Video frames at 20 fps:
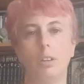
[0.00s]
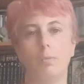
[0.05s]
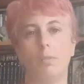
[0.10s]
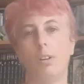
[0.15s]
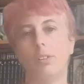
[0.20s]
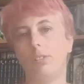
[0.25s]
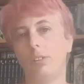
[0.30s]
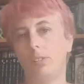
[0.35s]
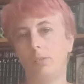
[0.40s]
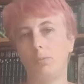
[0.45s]

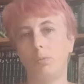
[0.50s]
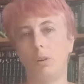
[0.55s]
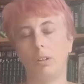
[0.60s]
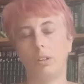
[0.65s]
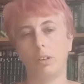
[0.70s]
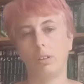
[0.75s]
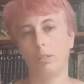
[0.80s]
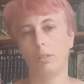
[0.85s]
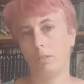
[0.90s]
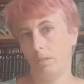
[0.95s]
was this
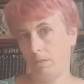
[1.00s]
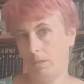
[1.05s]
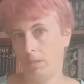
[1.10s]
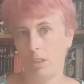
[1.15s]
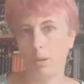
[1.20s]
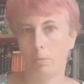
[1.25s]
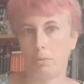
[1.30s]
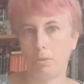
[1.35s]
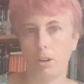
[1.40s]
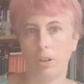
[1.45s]
one
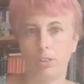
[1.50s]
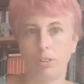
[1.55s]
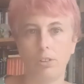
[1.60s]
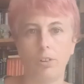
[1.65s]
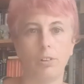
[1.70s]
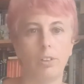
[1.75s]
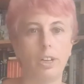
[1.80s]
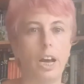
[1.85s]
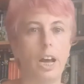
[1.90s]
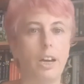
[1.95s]
in a branch
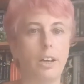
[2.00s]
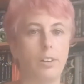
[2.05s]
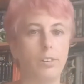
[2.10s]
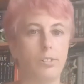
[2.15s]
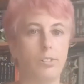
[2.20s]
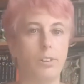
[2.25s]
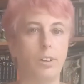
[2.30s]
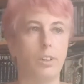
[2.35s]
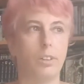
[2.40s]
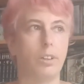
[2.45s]
called
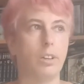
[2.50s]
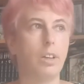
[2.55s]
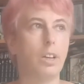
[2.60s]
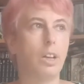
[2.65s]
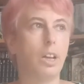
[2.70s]
Haggerston.